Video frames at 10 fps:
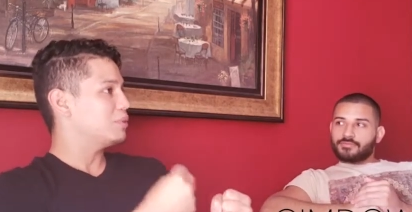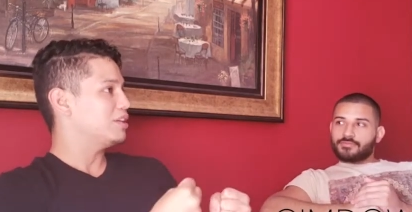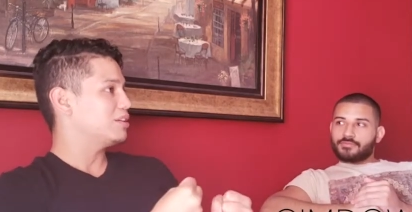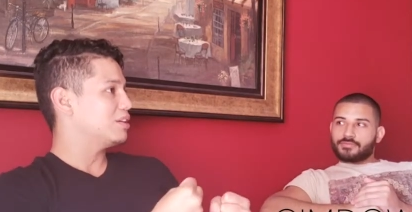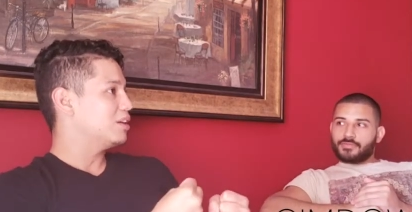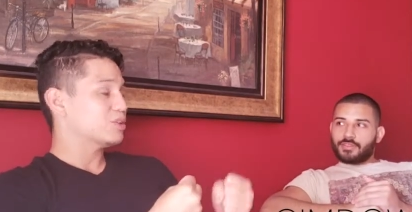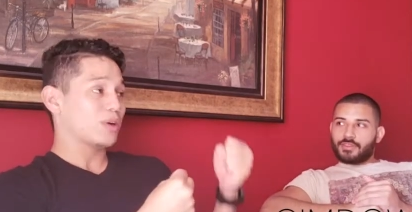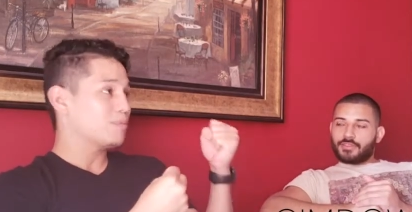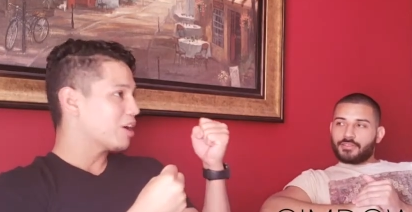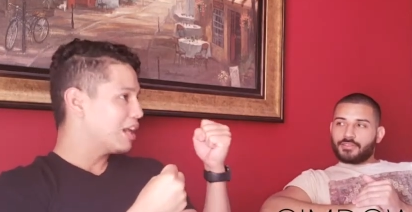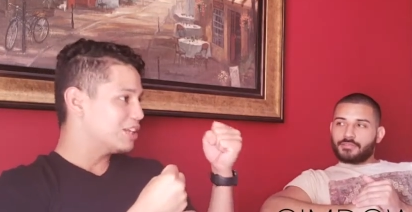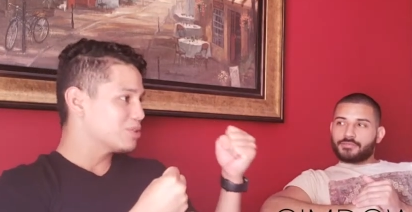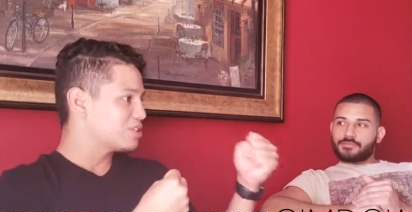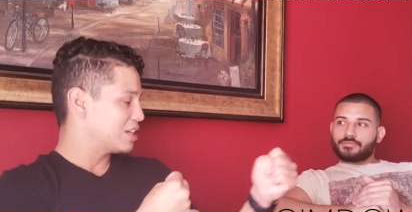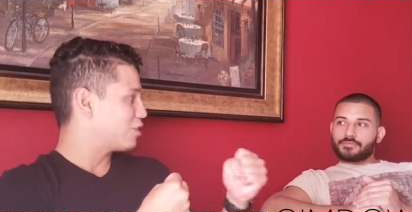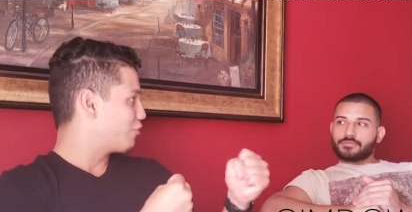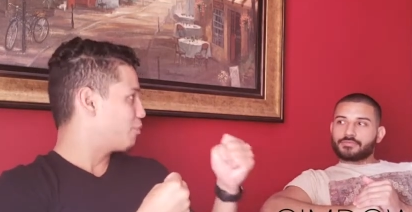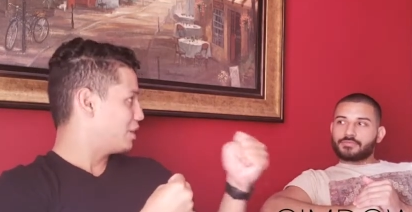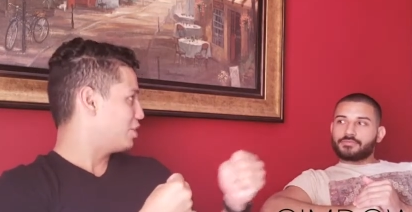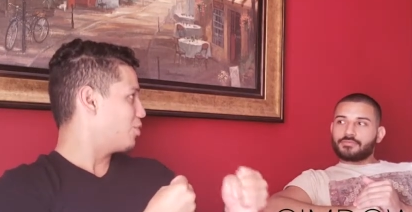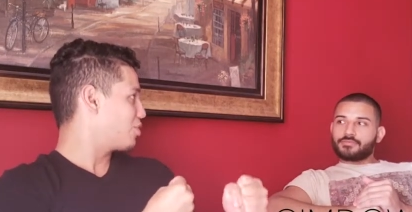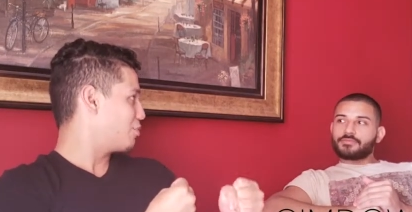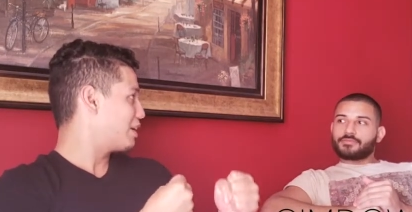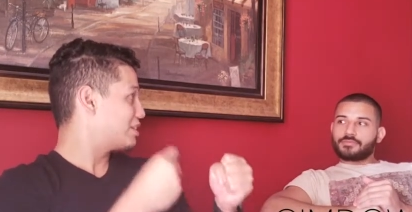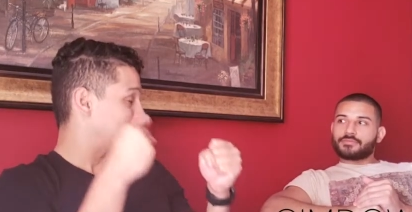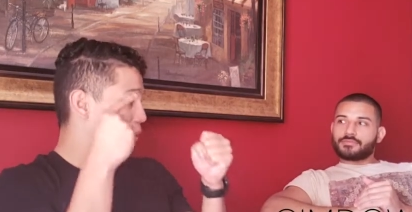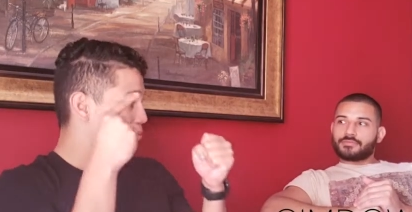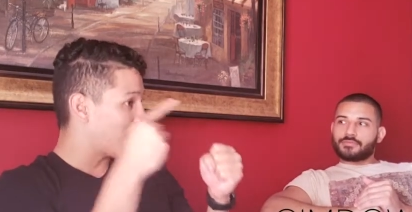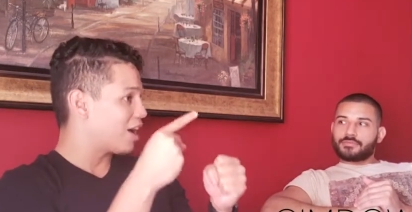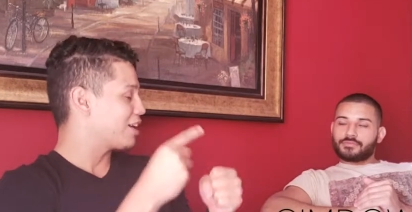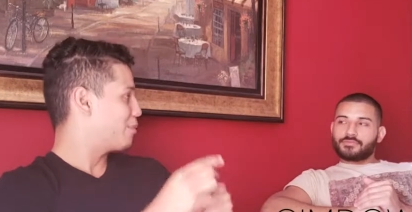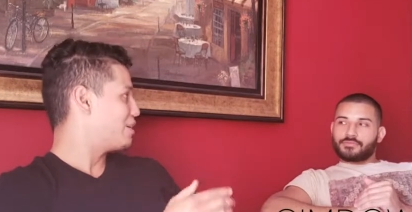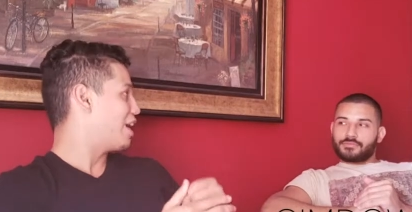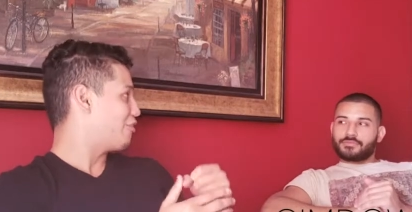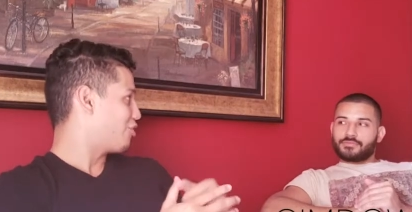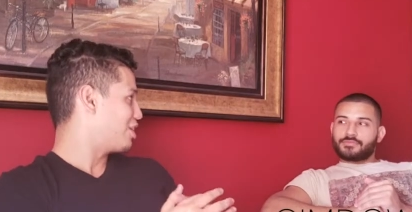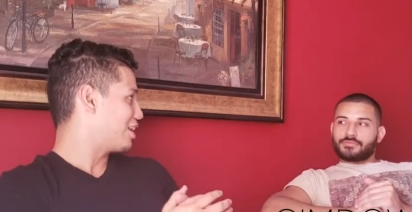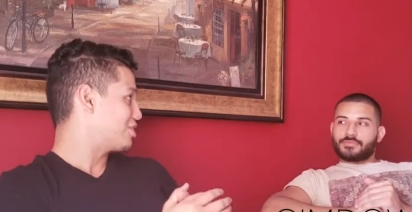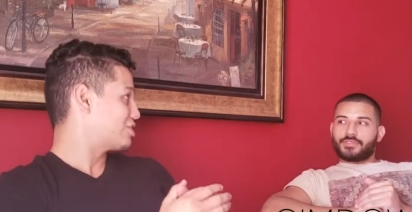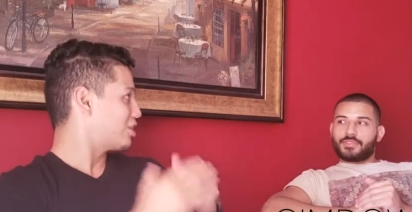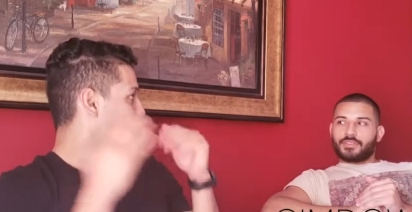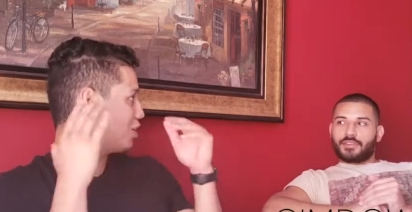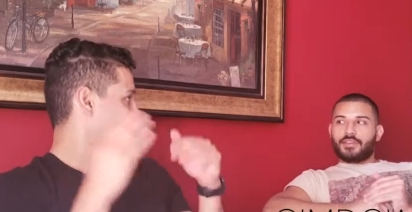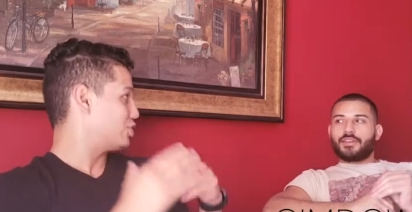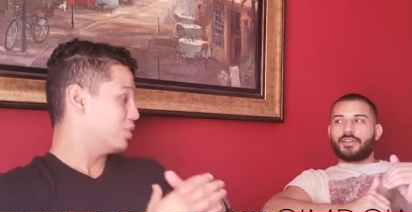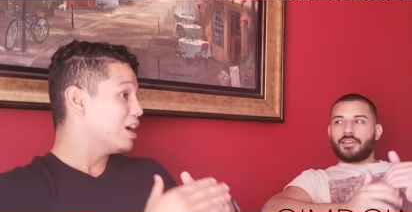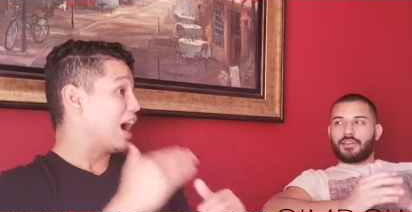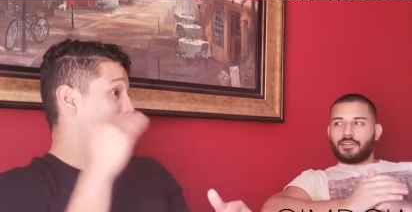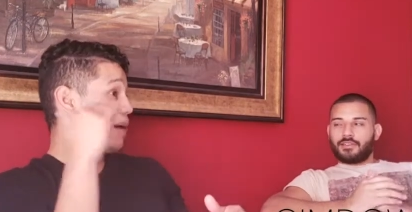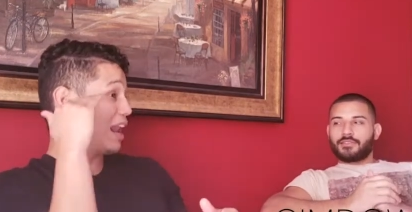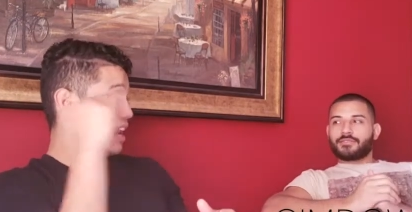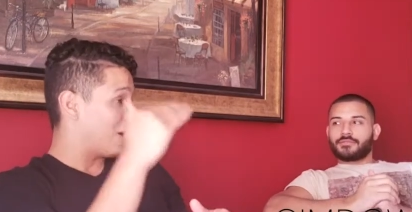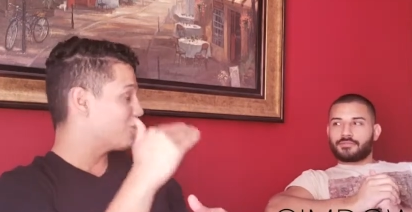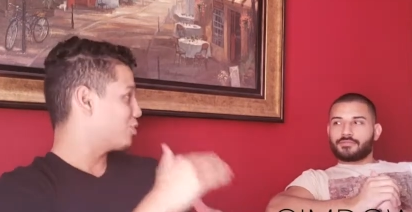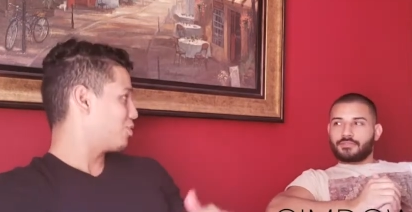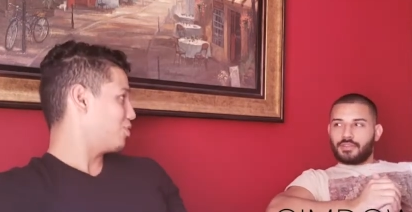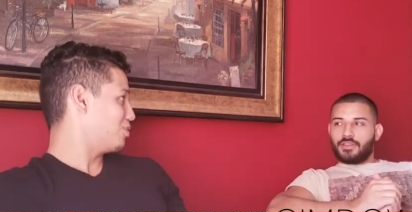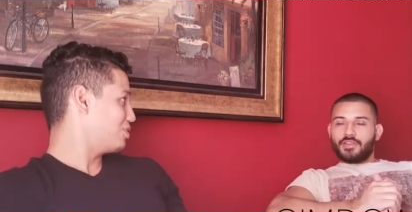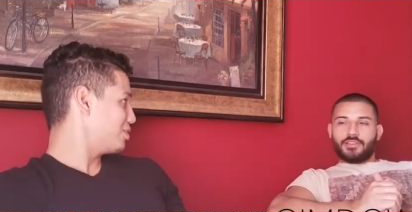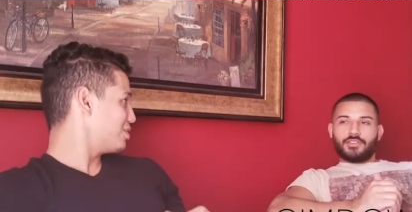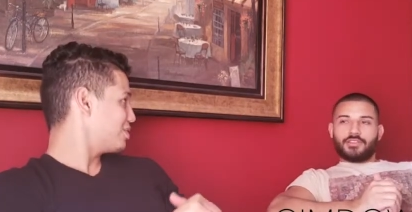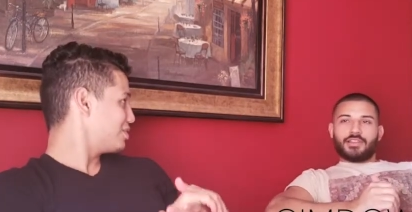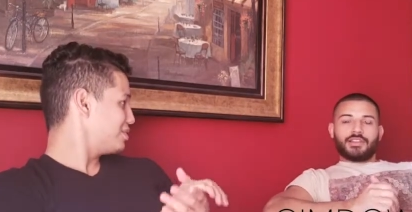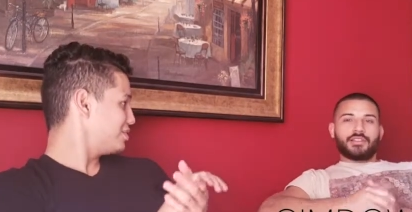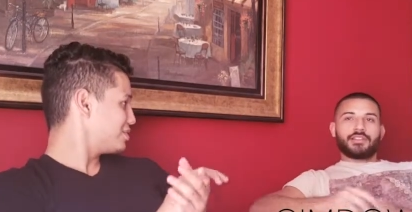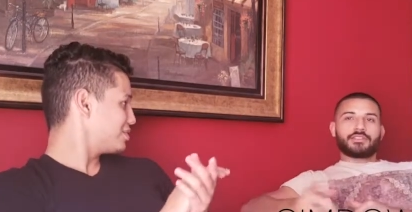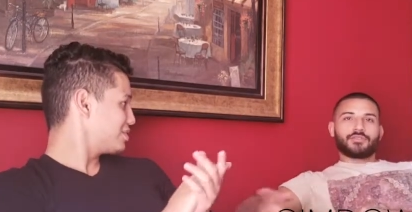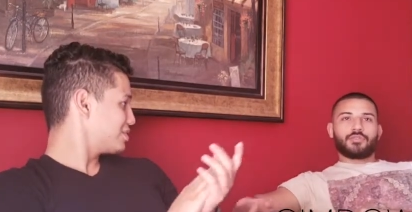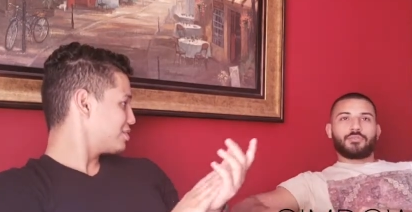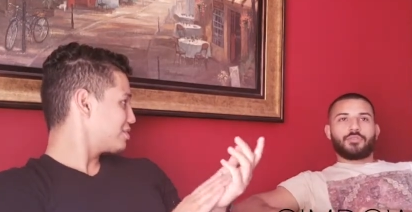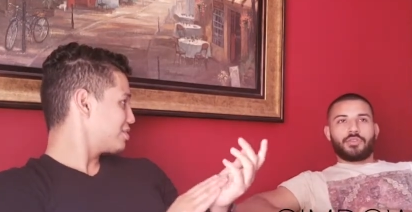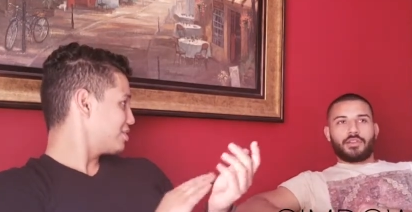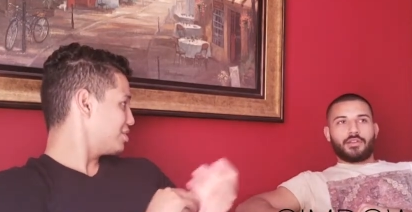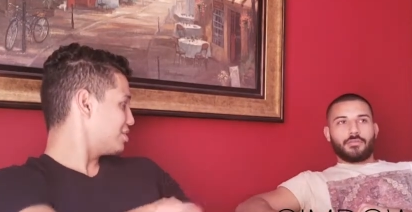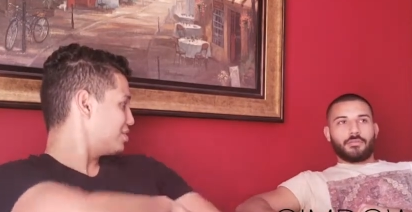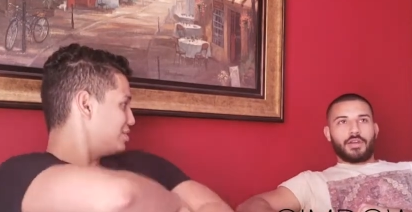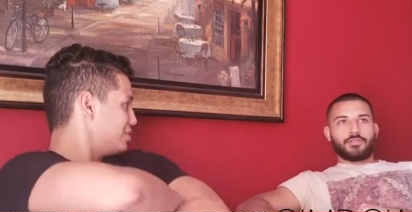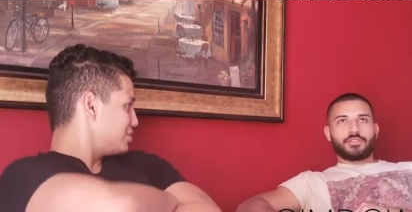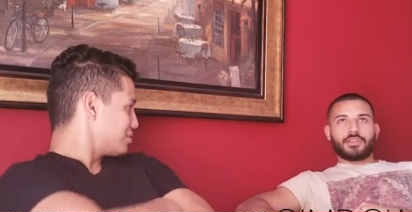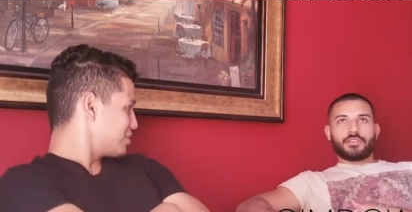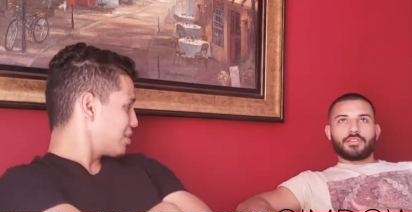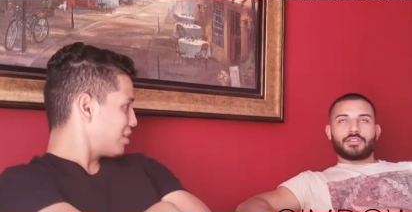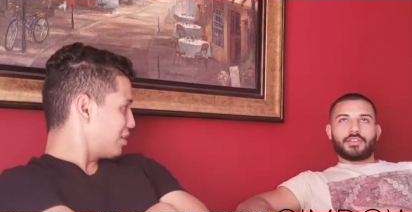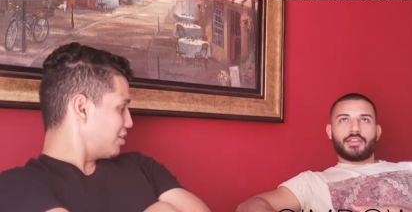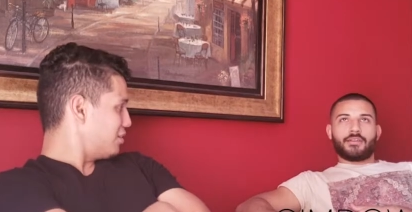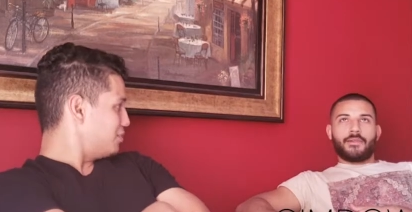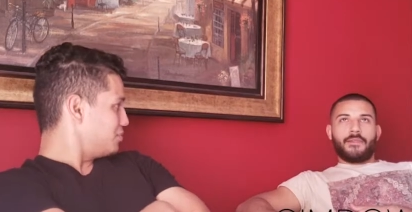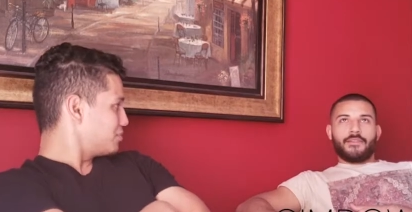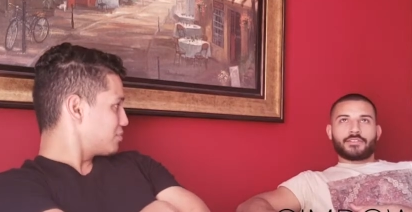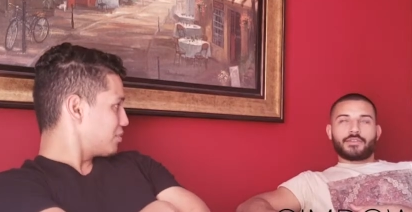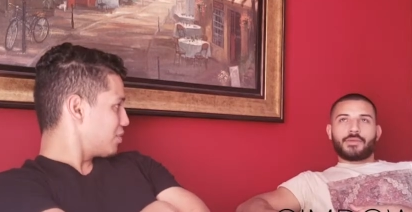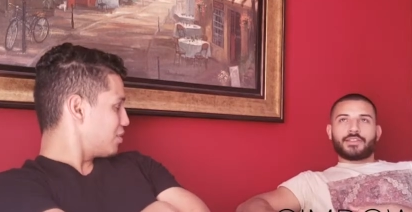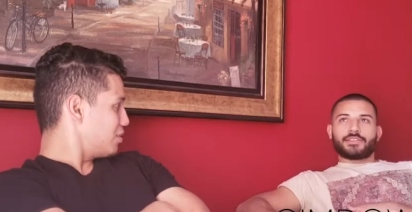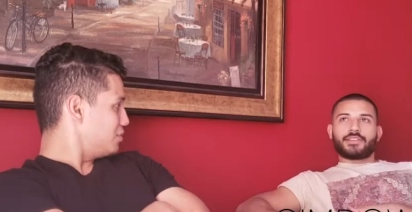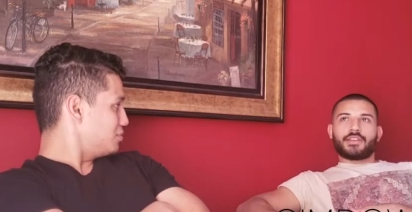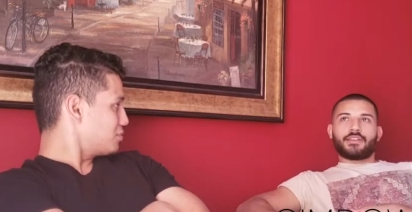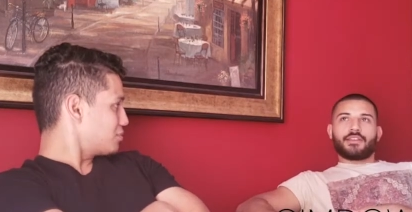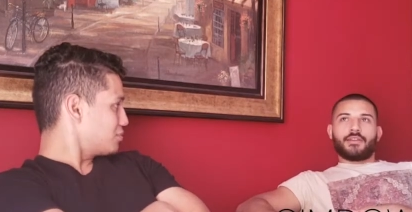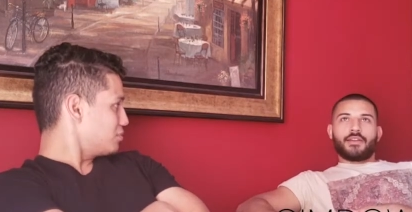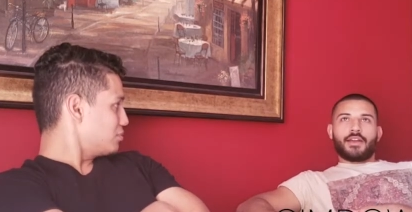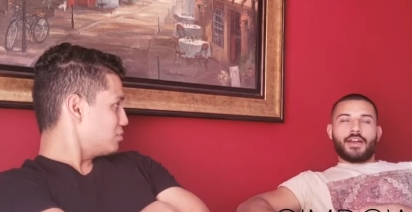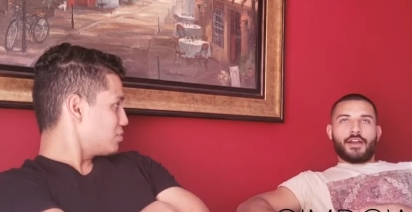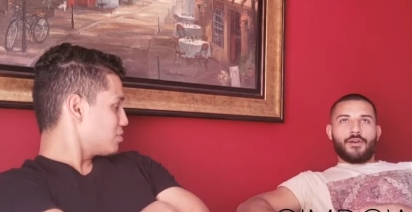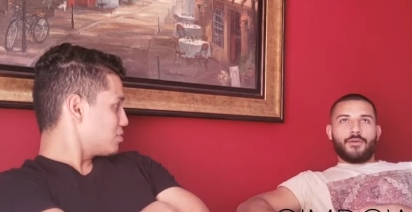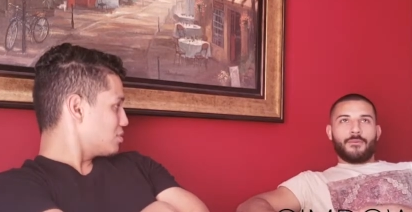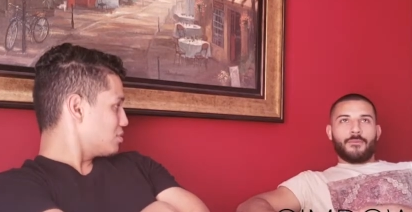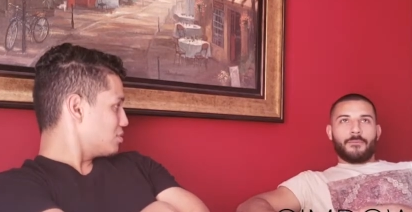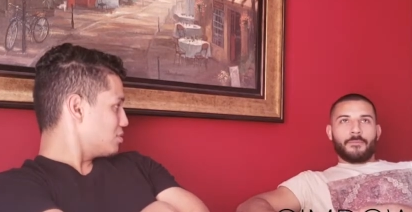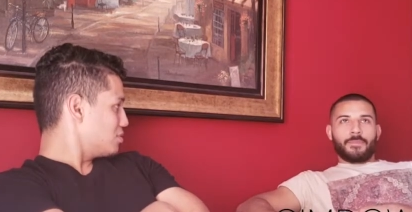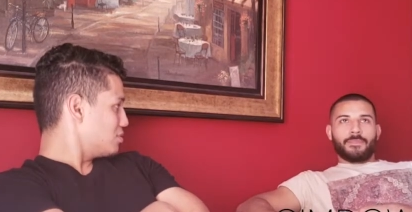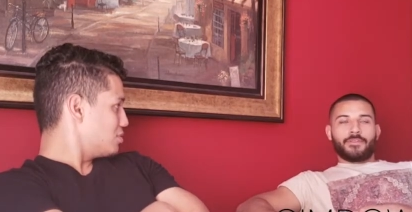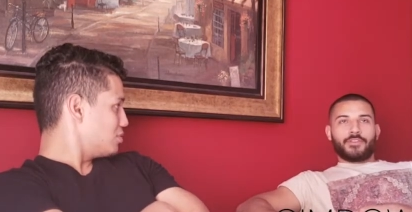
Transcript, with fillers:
Speaker 1: be, so I'm not gonna let you settle for mediocre because I'm not gonna be that friend that just tolerates you. I'm gonna allow you to grow.
Speaker 2: Yeah, I think that's so important. Um, I was thinking the other day, somebody said how the